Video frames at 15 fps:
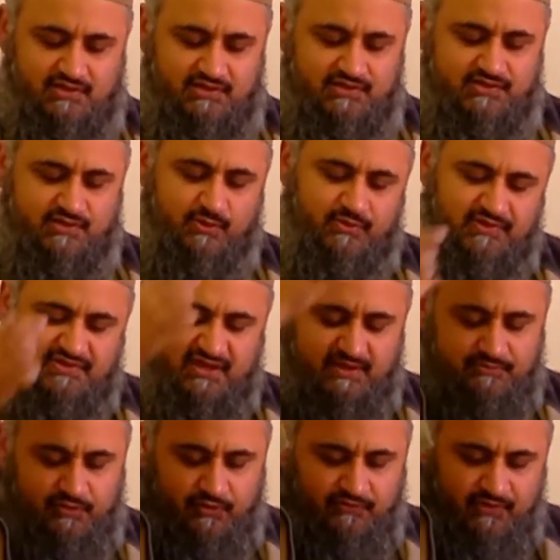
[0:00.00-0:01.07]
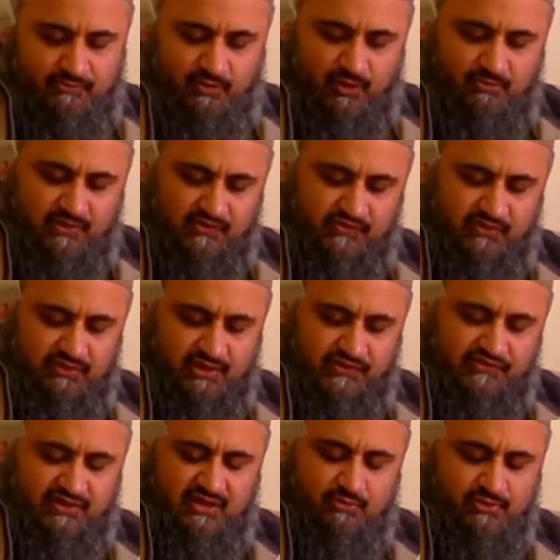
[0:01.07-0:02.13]
So when we say the Prophet Muhammad
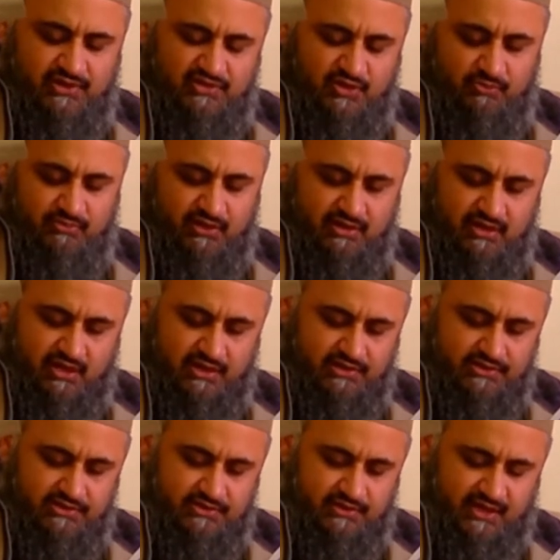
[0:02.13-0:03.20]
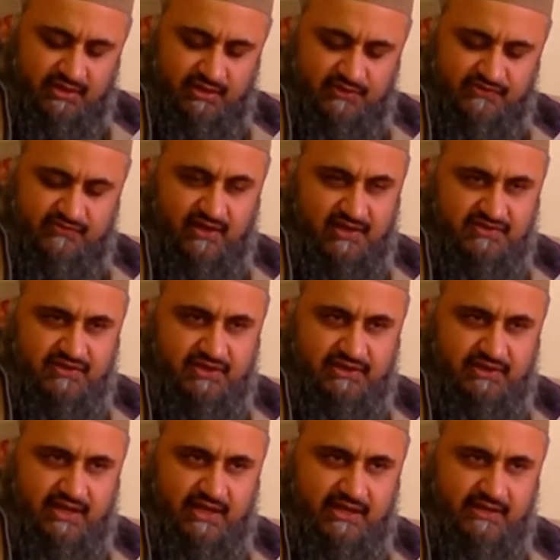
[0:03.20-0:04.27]
went on Miraj and it was faster
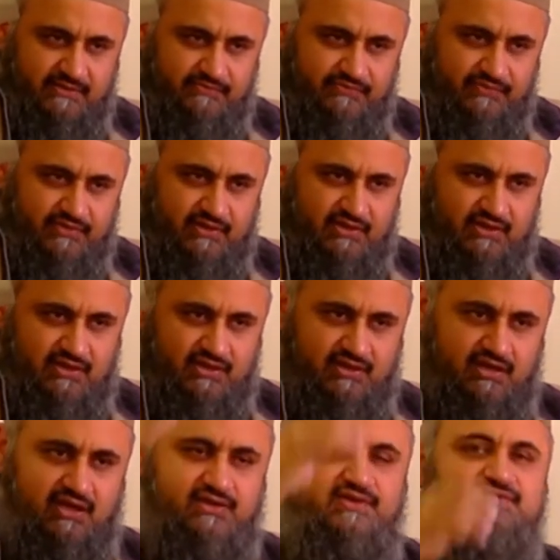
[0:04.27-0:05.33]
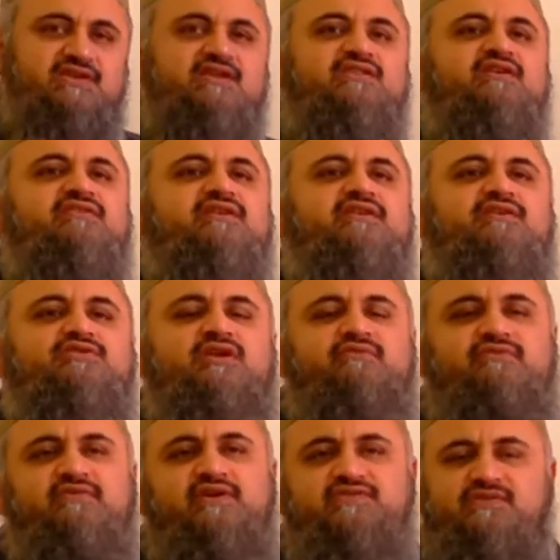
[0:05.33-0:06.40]
than light, and you say nothing can
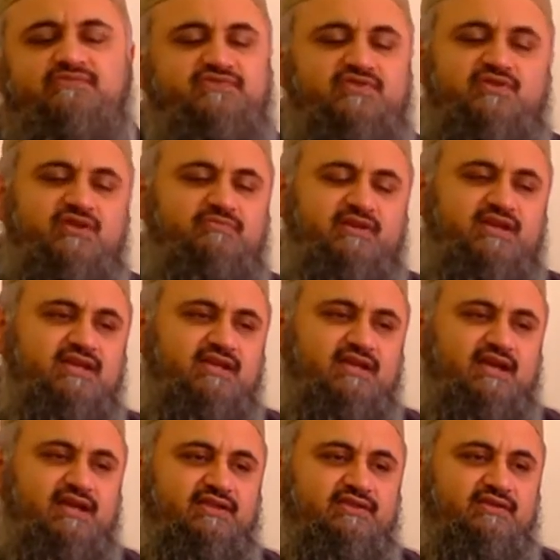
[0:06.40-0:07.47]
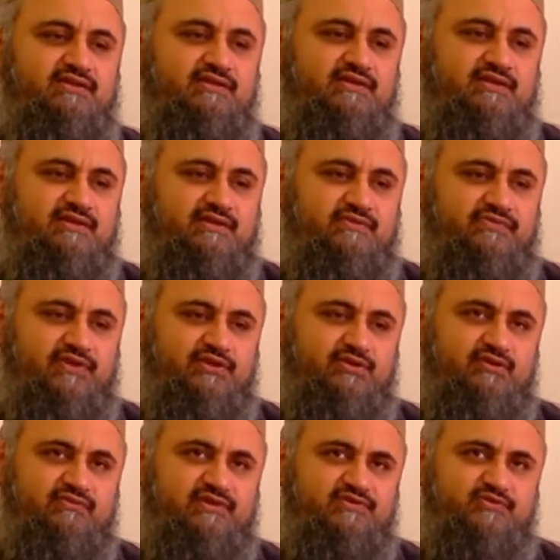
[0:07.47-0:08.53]
travel fast, I'm sorry, but he can. The
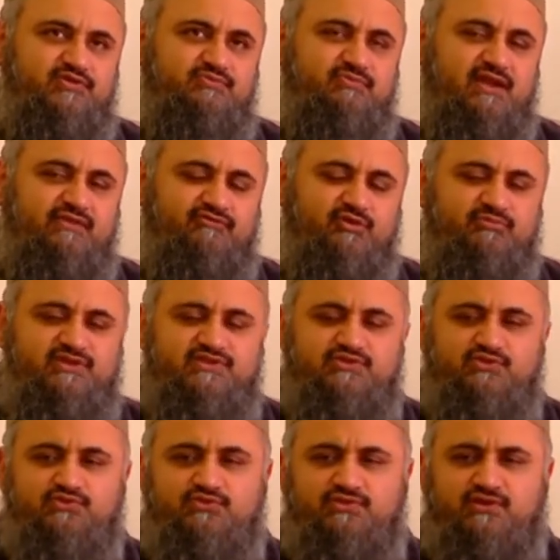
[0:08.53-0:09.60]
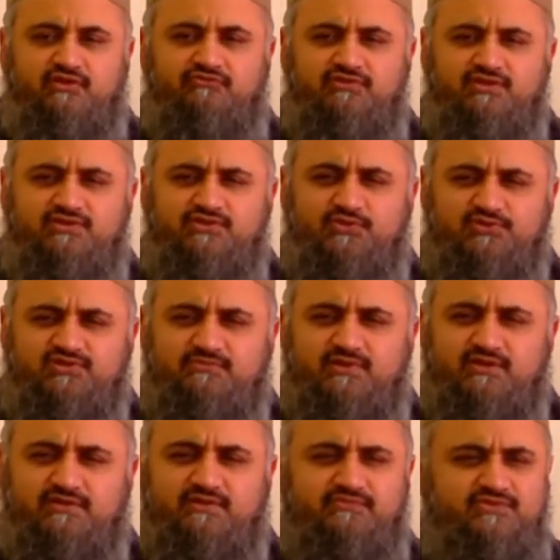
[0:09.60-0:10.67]
universe was made from his nur. Have we talked
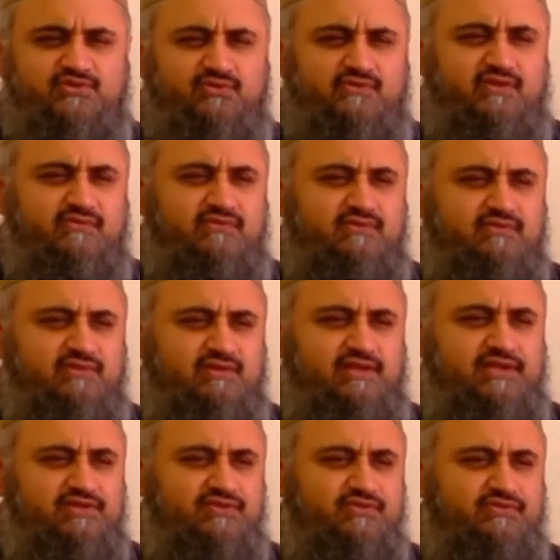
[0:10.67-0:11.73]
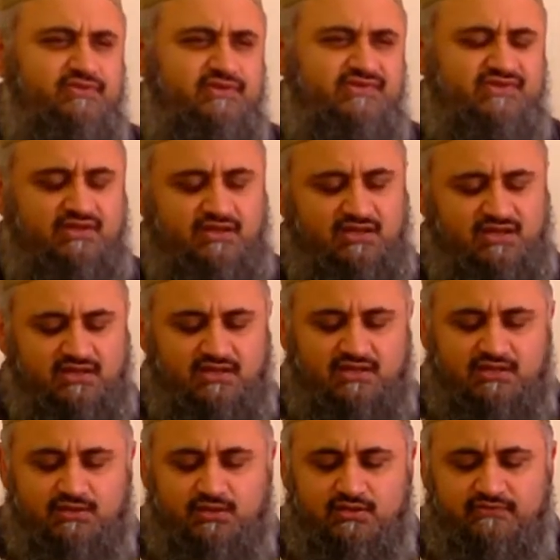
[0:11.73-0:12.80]
about that? I'm sure we've given lecture on this.
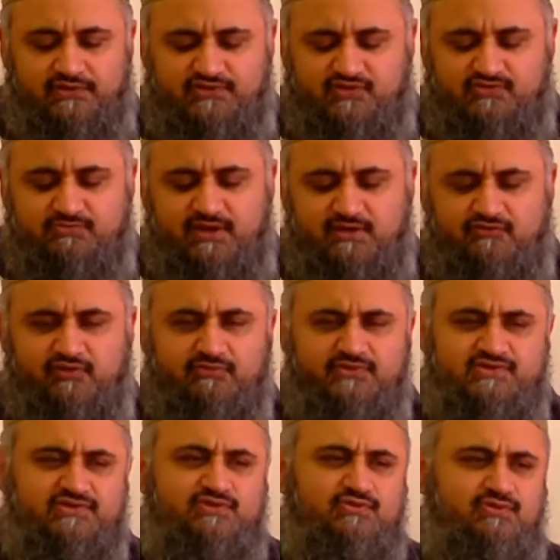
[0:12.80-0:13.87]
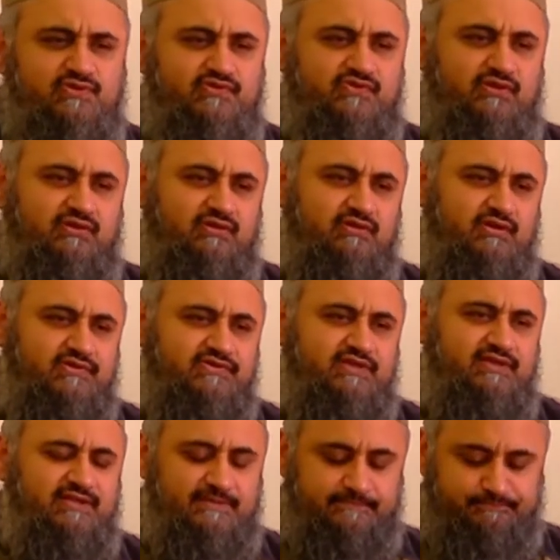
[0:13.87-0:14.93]
The universe was made from his nur,
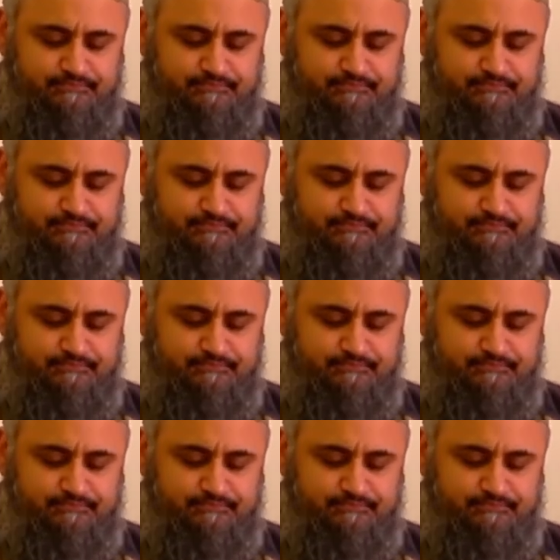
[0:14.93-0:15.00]
sallallahu